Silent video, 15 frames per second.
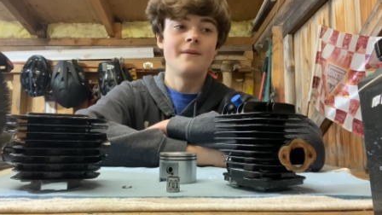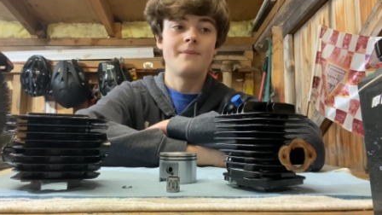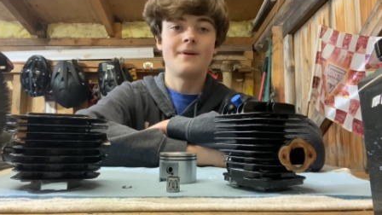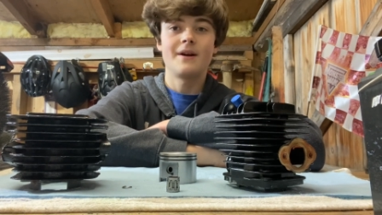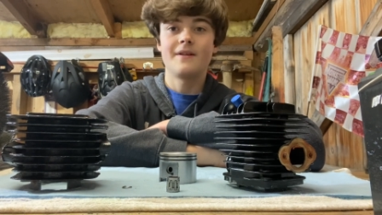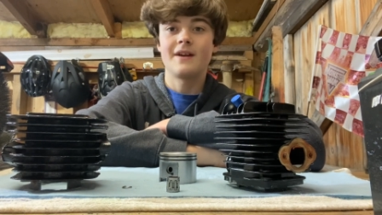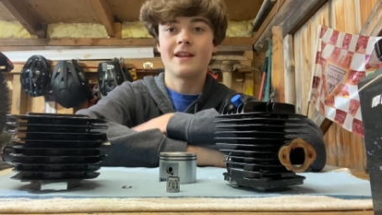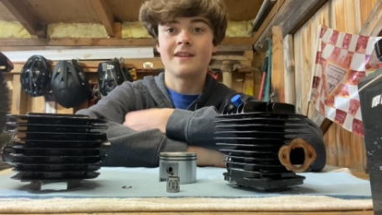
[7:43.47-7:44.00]

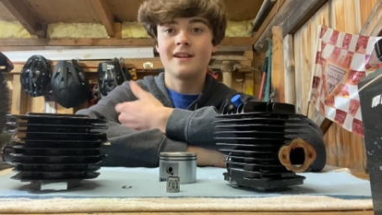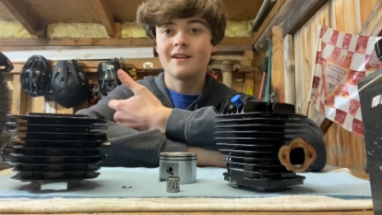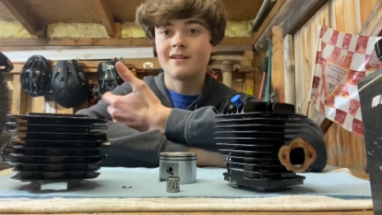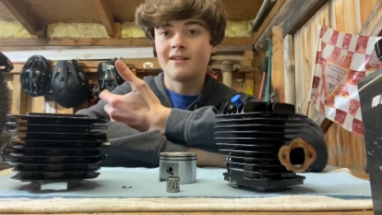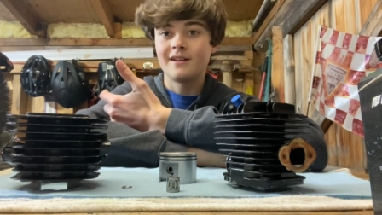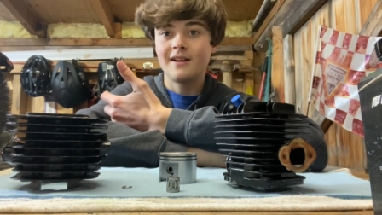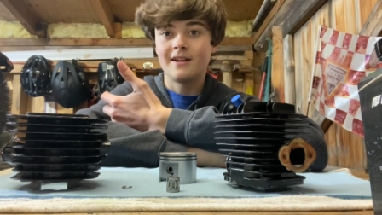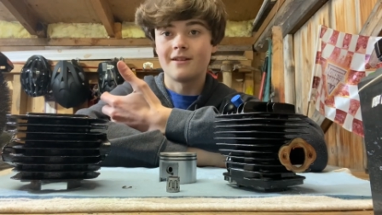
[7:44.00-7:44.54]
But at the end
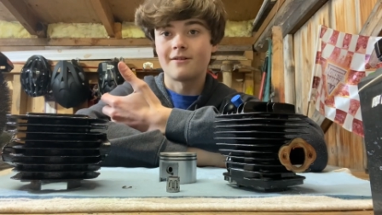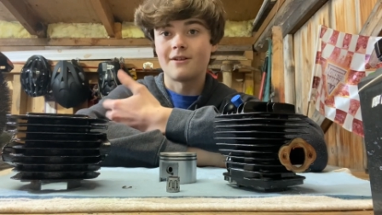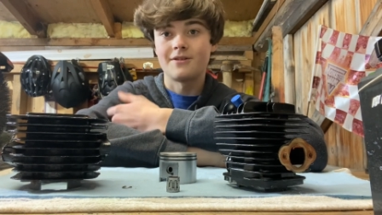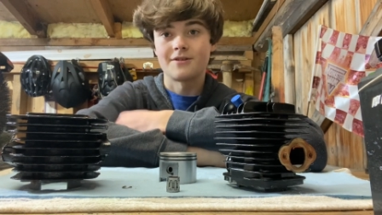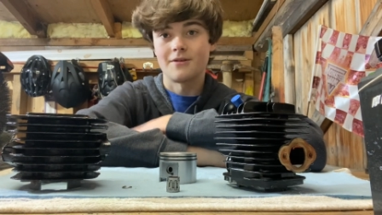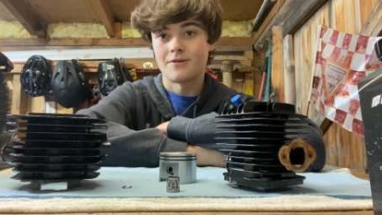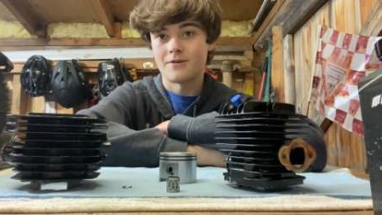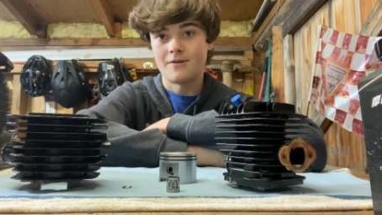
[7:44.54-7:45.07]
of the day, they're
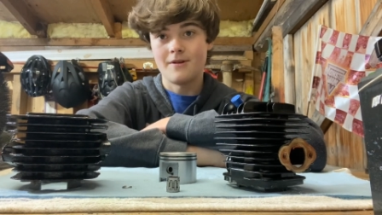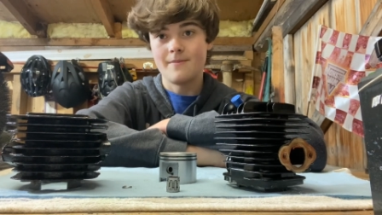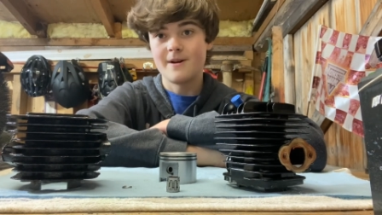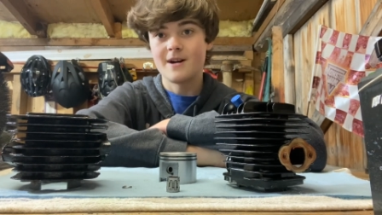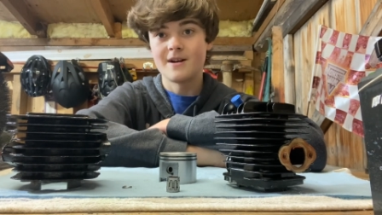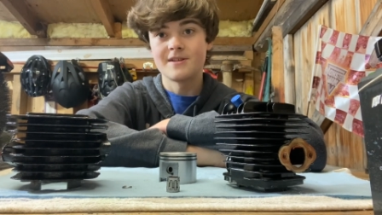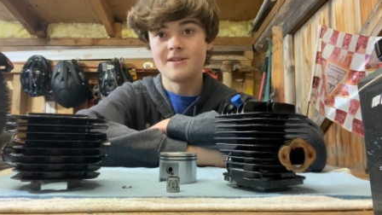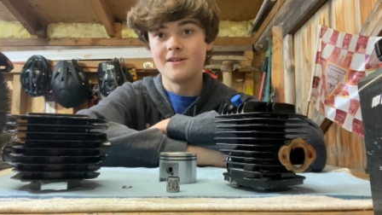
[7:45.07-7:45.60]
also 30
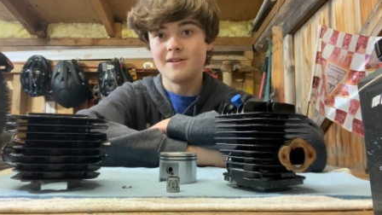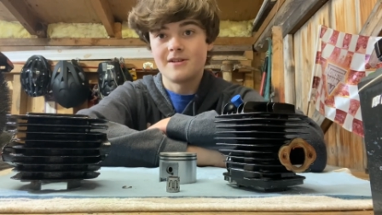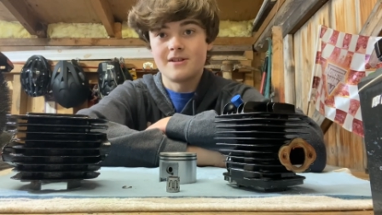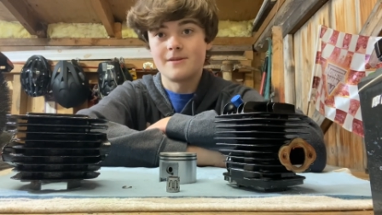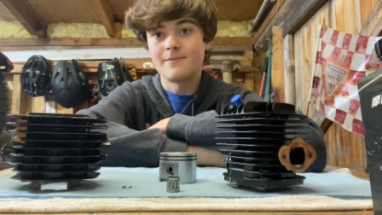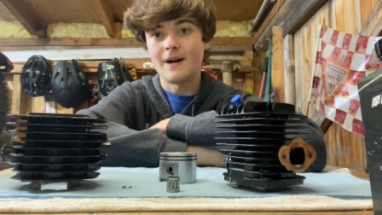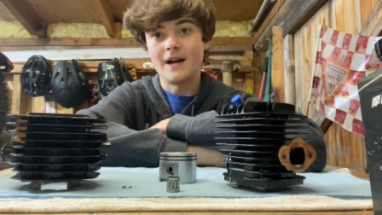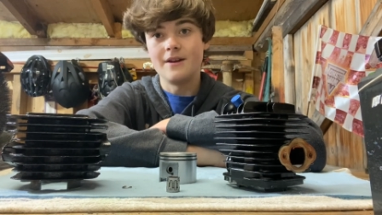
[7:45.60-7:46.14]
bucks and you can
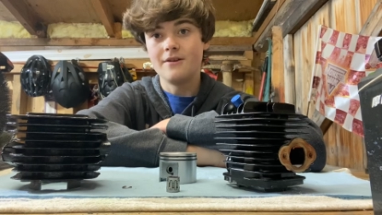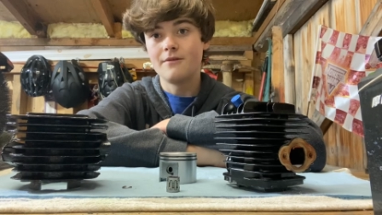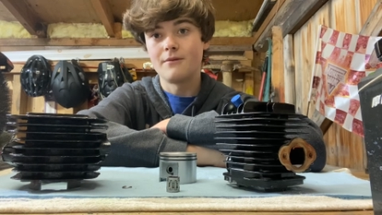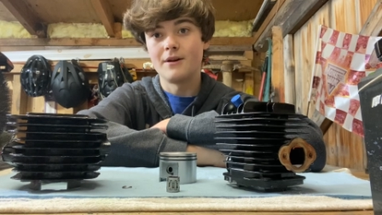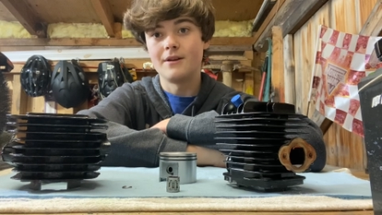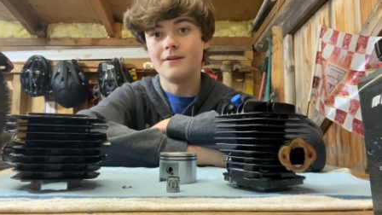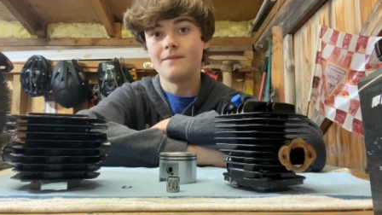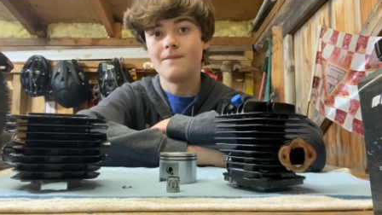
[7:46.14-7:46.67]
just buy a new
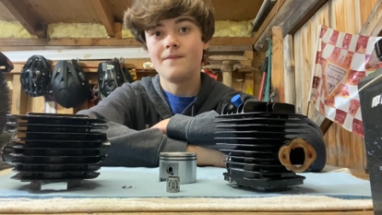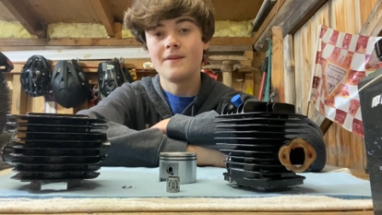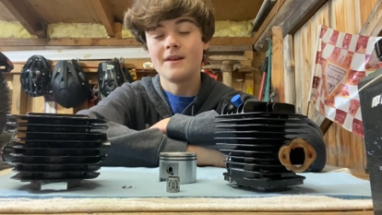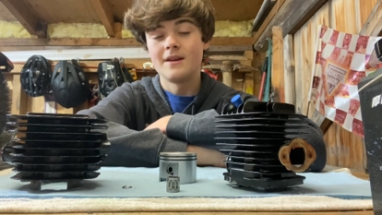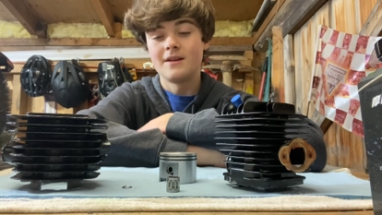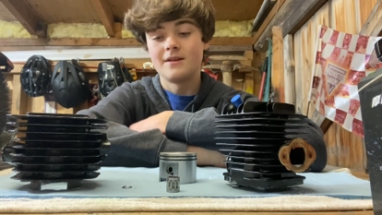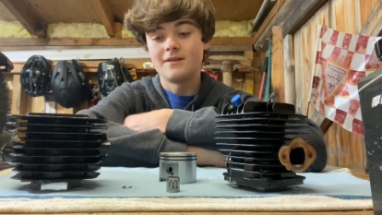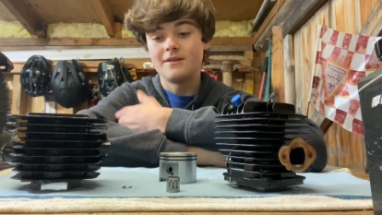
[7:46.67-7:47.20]
one and,
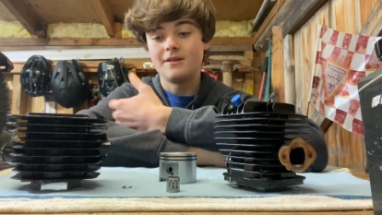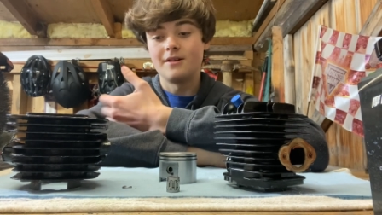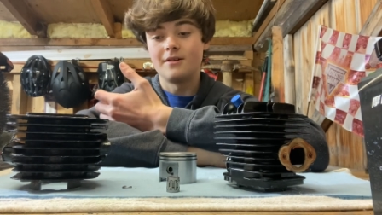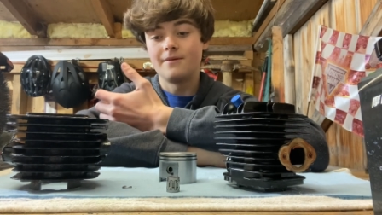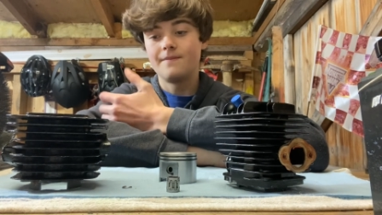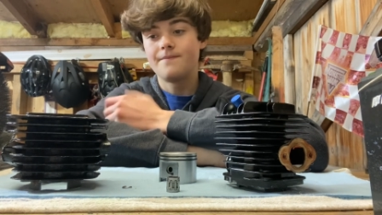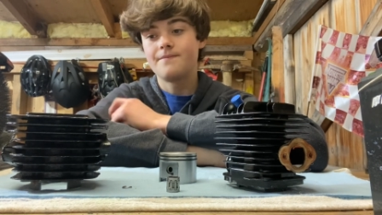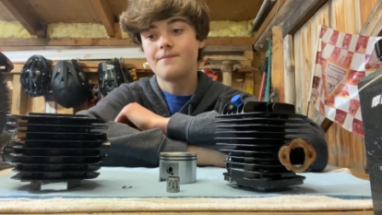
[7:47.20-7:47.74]
you
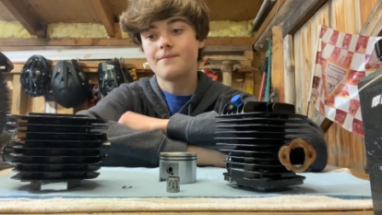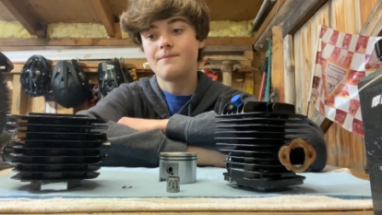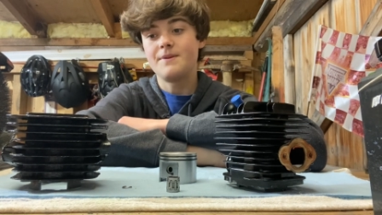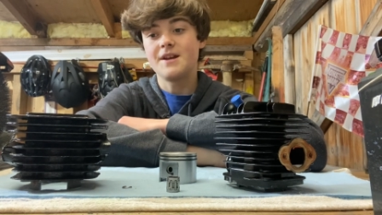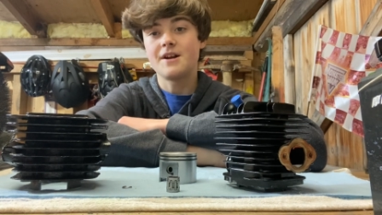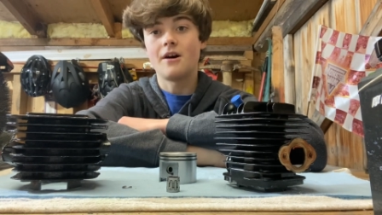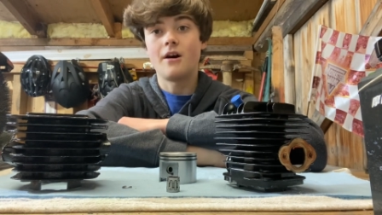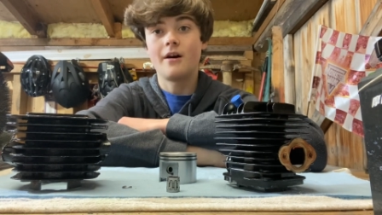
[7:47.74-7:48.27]
know,
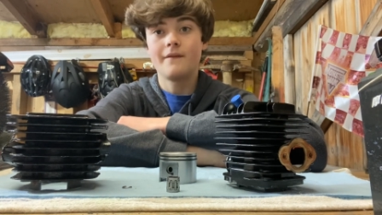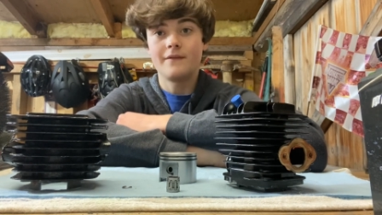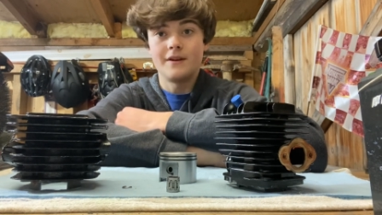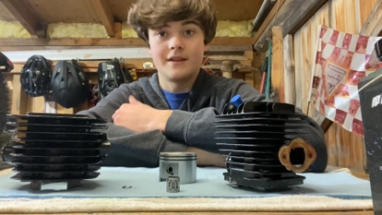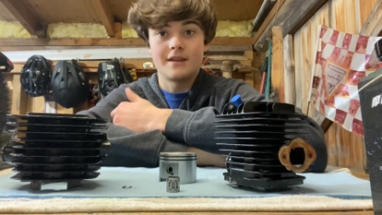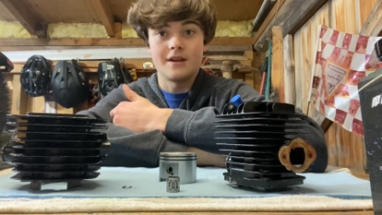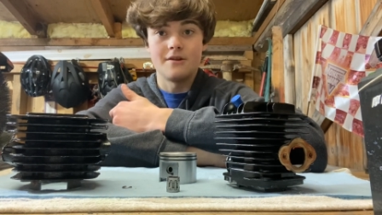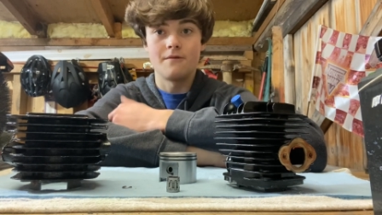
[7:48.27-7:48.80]
be
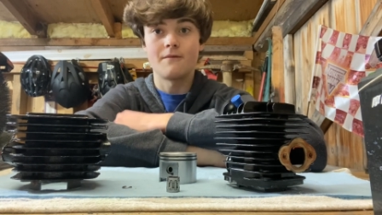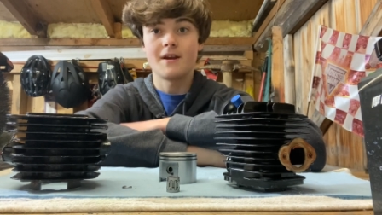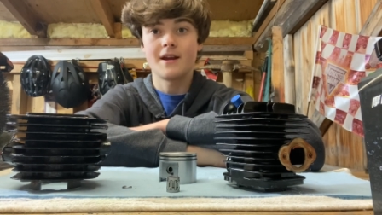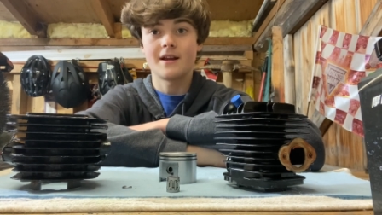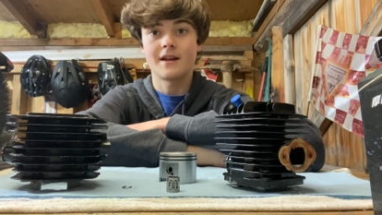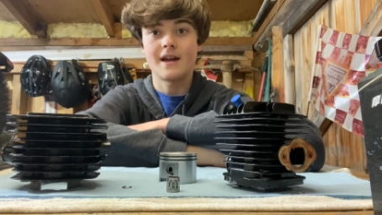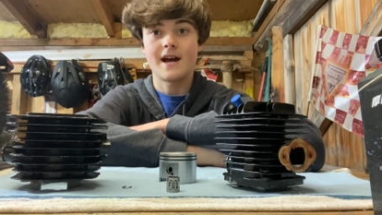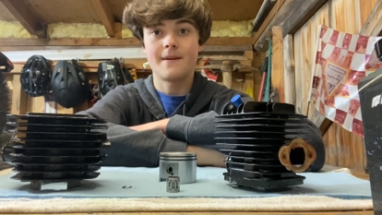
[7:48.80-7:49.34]
confident that your
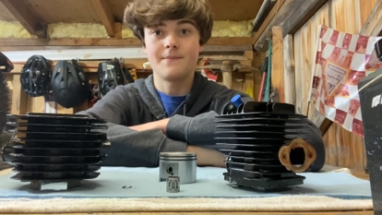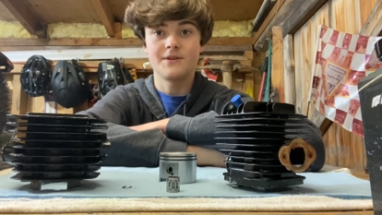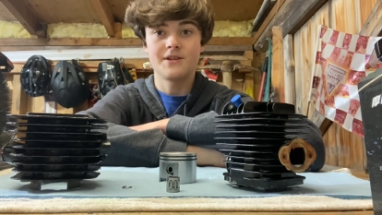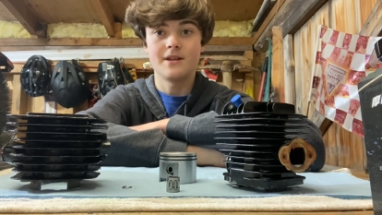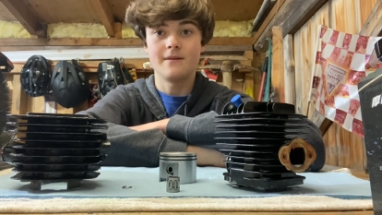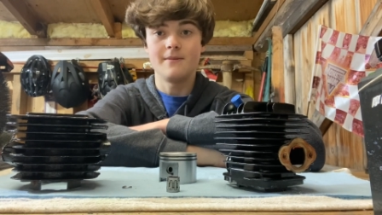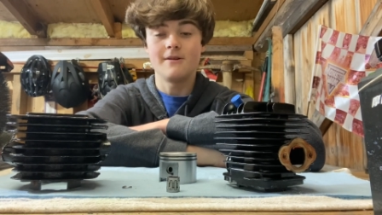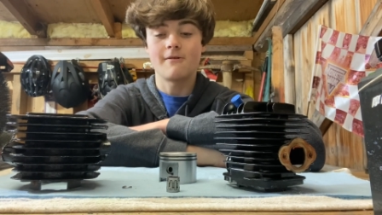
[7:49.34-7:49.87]
ring gap is
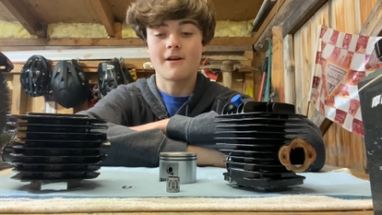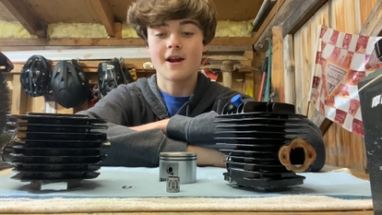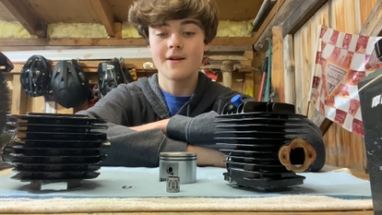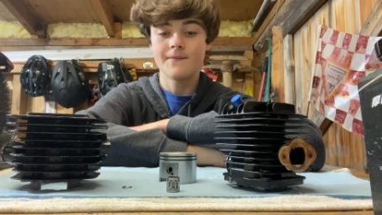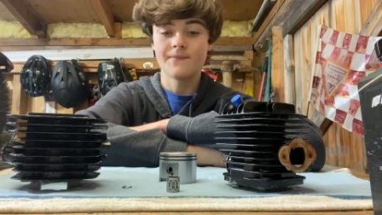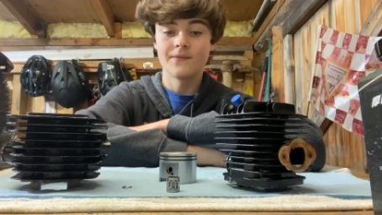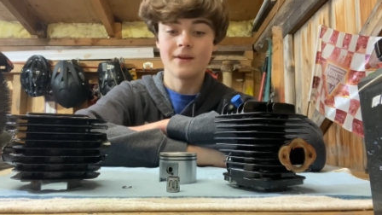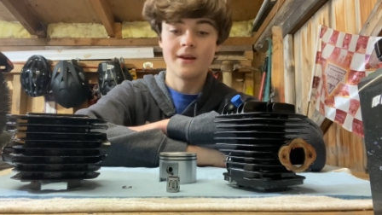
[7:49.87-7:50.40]
going to be right.